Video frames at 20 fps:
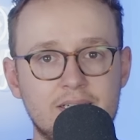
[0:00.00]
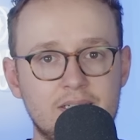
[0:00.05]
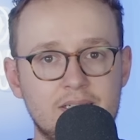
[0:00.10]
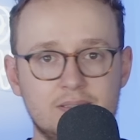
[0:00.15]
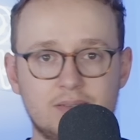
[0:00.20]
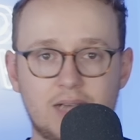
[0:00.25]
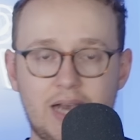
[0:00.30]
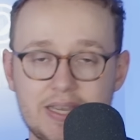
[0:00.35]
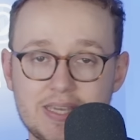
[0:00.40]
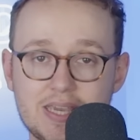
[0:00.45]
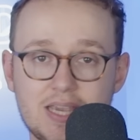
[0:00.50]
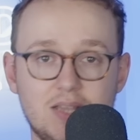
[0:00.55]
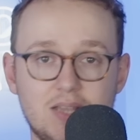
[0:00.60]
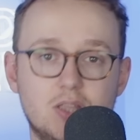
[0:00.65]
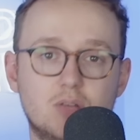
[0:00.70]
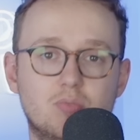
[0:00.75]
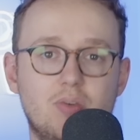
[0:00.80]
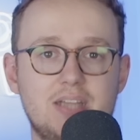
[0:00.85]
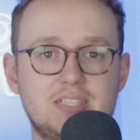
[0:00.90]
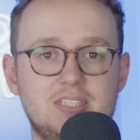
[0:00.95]
i.e.
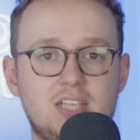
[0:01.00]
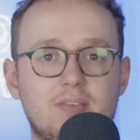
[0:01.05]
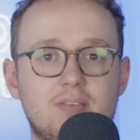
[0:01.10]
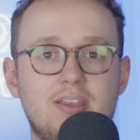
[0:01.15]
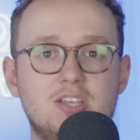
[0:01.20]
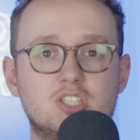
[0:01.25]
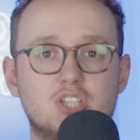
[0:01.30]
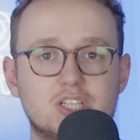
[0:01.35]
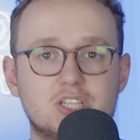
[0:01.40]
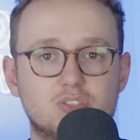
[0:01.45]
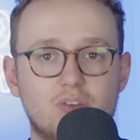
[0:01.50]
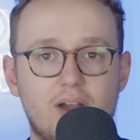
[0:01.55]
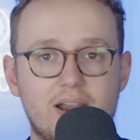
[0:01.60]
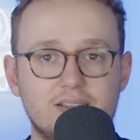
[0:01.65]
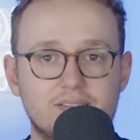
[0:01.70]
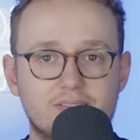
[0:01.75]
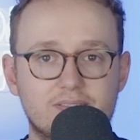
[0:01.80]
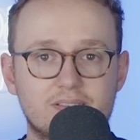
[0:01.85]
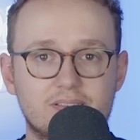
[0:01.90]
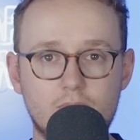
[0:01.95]
the raising of interest
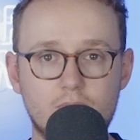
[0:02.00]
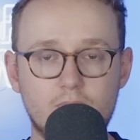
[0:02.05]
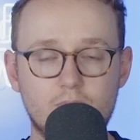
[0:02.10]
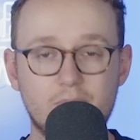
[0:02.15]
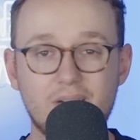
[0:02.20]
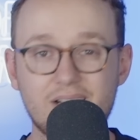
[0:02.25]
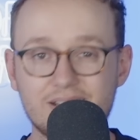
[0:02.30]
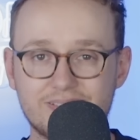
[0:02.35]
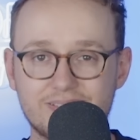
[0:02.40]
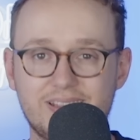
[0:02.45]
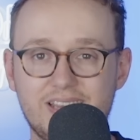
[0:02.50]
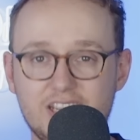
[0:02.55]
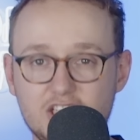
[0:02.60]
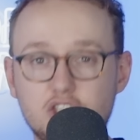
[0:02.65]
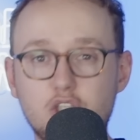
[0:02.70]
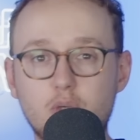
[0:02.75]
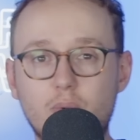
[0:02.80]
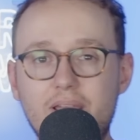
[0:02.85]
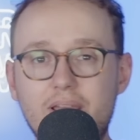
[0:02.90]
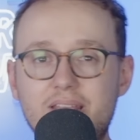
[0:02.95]
rates. But the
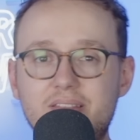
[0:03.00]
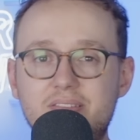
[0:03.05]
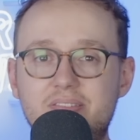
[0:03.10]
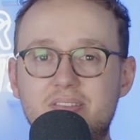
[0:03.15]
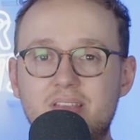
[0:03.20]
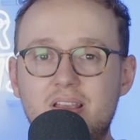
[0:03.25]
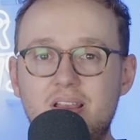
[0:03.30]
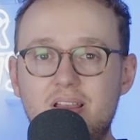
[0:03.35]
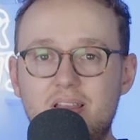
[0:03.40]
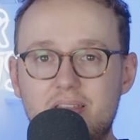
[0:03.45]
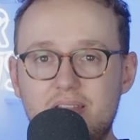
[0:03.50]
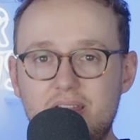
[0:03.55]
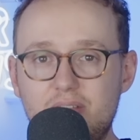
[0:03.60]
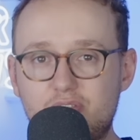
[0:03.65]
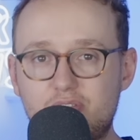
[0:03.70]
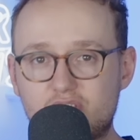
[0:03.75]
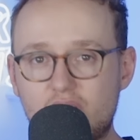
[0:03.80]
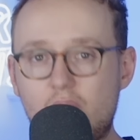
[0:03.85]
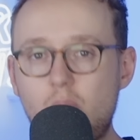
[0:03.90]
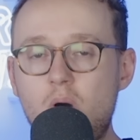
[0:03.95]
issue is that if
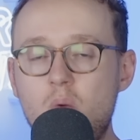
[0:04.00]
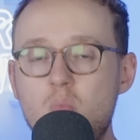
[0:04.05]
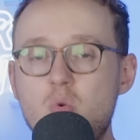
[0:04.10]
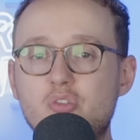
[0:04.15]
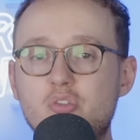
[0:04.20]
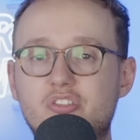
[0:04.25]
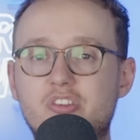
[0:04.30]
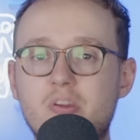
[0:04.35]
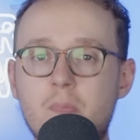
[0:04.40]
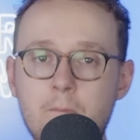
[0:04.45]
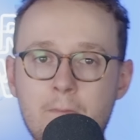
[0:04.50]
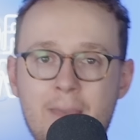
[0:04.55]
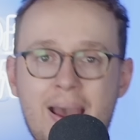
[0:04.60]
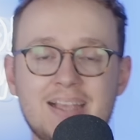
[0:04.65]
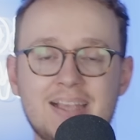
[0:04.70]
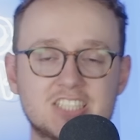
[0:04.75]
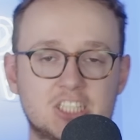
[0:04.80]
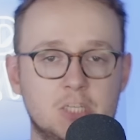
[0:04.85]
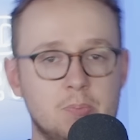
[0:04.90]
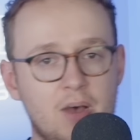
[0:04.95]
someone wants to
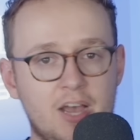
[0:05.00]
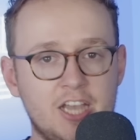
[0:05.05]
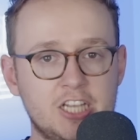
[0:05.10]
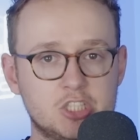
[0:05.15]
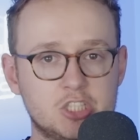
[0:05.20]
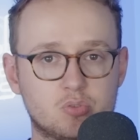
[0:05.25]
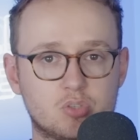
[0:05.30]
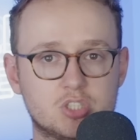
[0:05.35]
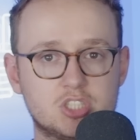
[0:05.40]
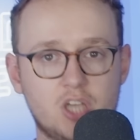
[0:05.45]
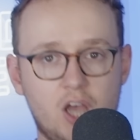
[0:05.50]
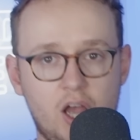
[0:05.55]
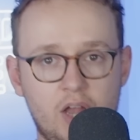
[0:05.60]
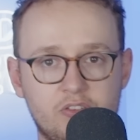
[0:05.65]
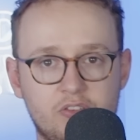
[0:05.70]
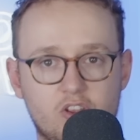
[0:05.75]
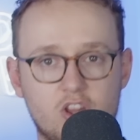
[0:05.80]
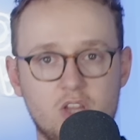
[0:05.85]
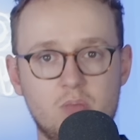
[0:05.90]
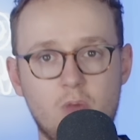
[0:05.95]
maximize
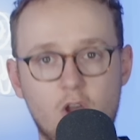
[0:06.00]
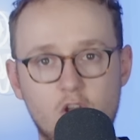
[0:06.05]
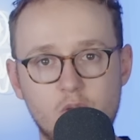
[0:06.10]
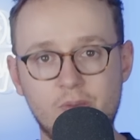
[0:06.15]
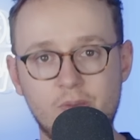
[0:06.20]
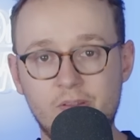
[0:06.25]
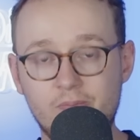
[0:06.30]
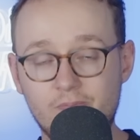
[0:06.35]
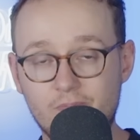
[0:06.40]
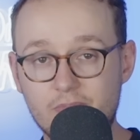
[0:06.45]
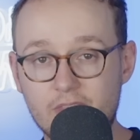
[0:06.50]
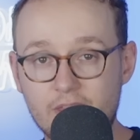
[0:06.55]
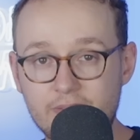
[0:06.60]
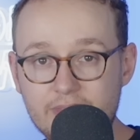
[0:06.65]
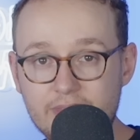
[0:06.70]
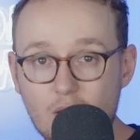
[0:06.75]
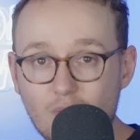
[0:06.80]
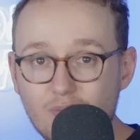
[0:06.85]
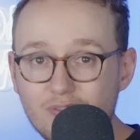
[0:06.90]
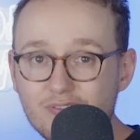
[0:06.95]
returns at the moment, then
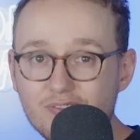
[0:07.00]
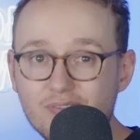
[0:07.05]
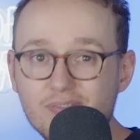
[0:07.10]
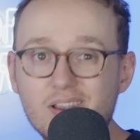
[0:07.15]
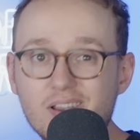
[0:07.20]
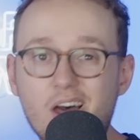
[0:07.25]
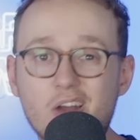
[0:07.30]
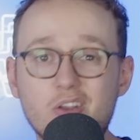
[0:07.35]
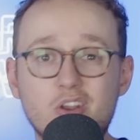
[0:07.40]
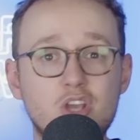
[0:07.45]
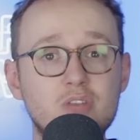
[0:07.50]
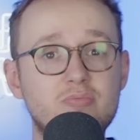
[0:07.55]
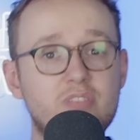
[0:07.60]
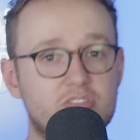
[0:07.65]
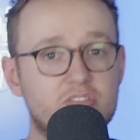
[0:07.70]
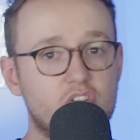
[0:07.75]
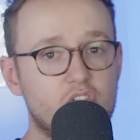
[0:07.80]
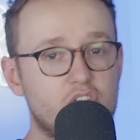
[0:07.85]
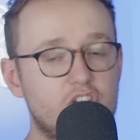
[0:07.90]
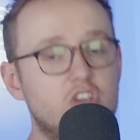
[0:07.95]
they'll flood over
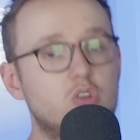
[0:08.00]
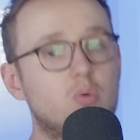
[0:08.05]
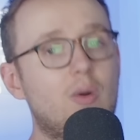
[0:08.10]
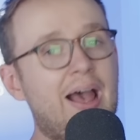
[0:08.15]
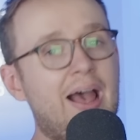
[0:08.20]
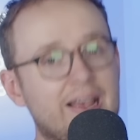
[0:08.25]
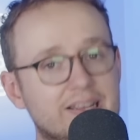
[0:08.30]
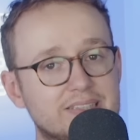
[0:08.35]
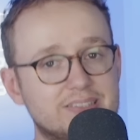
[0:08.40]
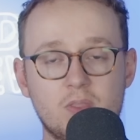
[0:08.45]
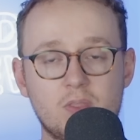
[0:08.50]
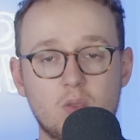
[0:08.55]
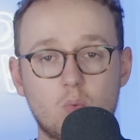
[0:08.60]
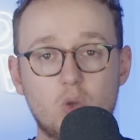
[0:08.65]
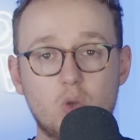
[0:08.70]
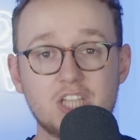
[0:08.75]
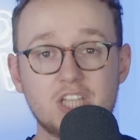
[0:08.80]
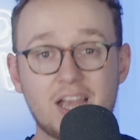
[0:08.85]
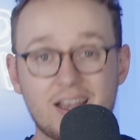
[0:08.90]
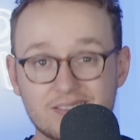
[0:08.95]
to the US,
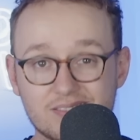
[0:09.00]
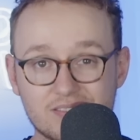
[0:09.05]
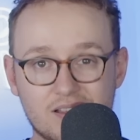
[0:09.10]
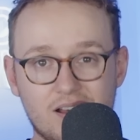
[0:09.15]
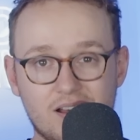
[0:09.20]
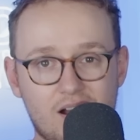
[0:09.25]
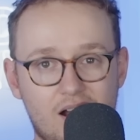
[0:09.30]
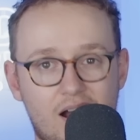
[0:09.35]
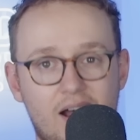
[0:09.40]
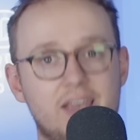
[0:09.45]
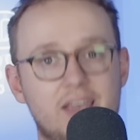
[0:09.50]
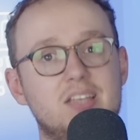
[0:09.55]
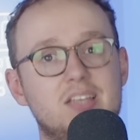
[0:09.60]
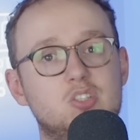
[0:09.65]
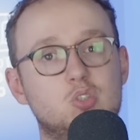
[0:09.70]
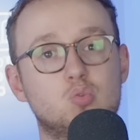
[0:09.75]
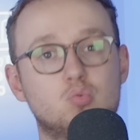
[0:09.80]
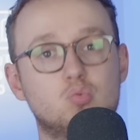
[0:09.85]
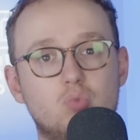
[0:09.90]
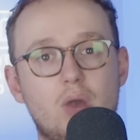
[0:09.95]
which has the
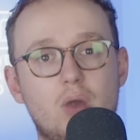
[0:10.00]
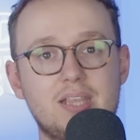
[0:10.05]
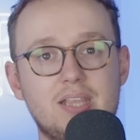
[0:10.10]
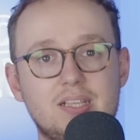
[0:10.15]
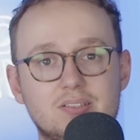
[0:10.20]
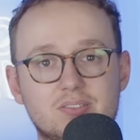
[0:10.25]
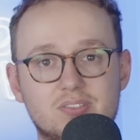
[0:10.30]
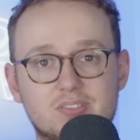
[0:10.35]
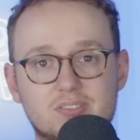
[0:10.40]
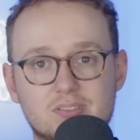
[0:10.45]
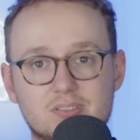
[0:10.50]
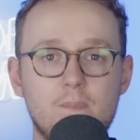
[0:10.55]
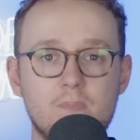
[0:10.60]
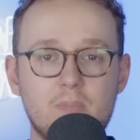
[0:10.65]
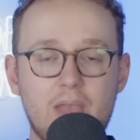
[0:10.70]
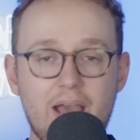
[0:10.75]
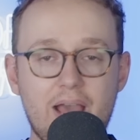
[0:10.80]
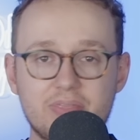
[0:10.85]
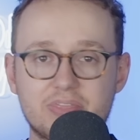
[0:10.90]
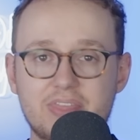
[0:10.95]
highest rates.
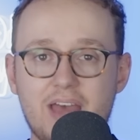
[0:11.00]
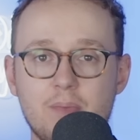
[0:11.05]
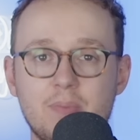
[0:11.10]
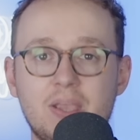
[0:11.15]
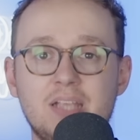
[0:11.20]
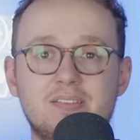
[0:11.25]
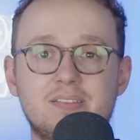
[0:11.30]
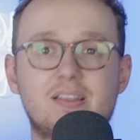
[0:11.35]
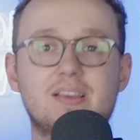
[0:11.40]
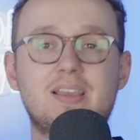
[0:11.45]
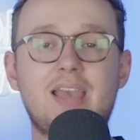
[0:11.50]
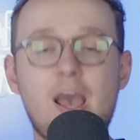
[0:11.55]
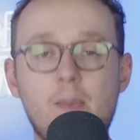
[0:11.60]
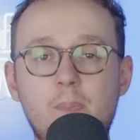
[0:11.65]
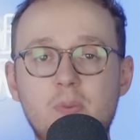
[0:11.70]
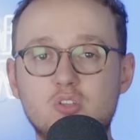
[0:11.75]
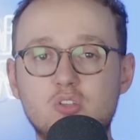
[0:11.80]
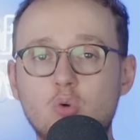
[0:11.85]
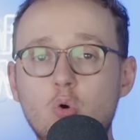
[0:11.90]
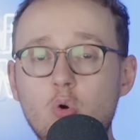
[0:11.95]
And that means that
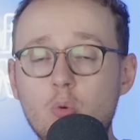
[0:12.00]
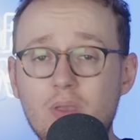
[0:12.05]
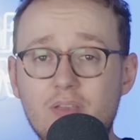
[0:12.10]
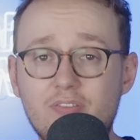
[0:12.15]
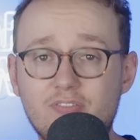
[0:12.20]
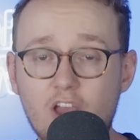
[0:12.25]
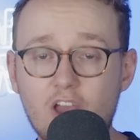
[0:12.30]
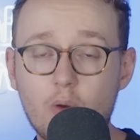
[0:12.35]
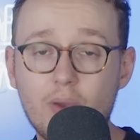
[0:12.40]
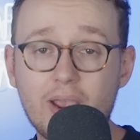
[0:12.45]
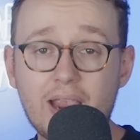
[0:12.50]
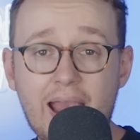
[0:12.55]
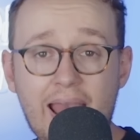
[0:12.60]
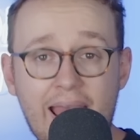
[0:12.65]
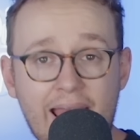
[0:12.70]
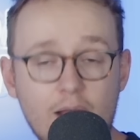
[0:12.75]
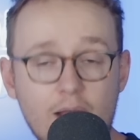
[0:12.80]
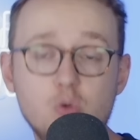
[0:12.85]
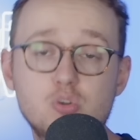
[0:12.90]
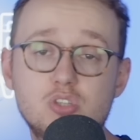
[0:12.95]
capital will be flowing
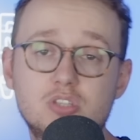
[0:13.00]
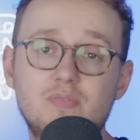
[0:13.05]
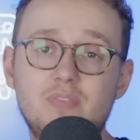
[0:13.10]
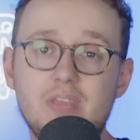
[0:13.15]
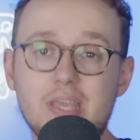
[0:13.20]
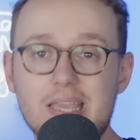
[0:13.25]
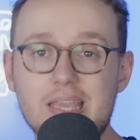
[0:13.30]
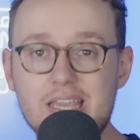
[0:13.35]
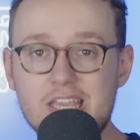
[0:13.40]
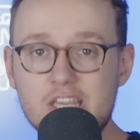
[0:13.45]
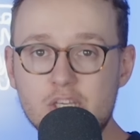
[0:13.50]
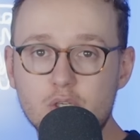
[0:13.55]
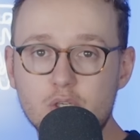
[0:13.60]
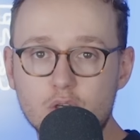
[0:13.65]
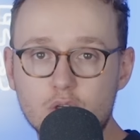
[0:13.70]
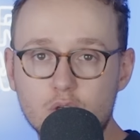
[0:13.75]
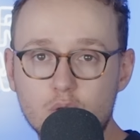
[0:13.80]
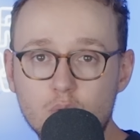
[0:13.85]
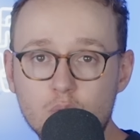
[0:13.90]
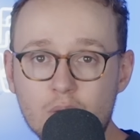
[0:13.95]
out of the
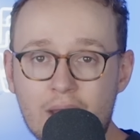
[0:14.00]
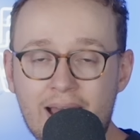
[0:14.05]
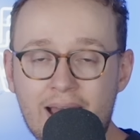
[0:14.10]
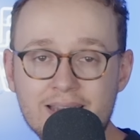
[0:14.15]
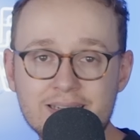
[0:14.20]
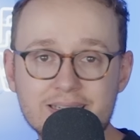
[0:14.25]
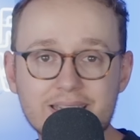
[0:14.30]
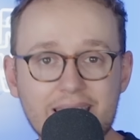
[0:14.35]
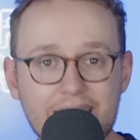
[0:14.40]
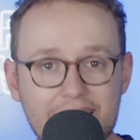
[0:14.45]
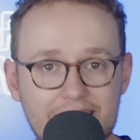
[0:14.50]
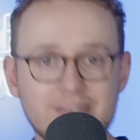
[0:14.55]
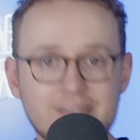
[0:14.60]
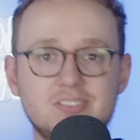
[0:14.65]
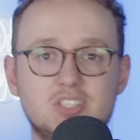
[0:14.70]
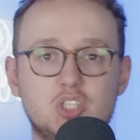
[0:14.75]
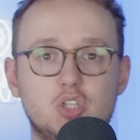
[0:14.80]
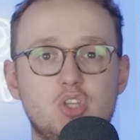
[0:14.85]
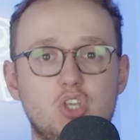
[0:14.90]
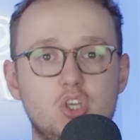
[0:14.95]
EU and
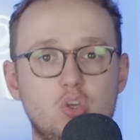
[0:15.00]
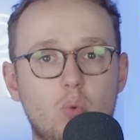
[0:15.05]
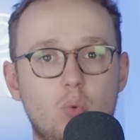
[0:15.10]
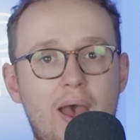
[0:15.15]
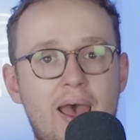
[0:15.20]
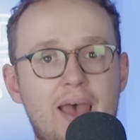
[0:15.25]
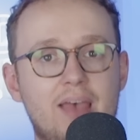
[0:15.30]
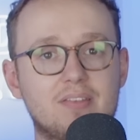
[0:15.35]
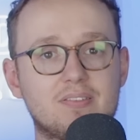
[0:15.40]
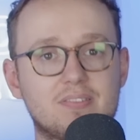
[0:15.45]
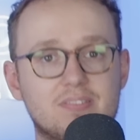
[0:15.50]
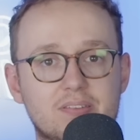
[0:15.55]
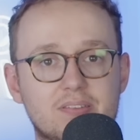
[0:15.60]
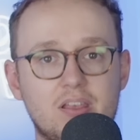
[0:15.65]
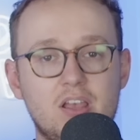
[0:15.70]
into the US,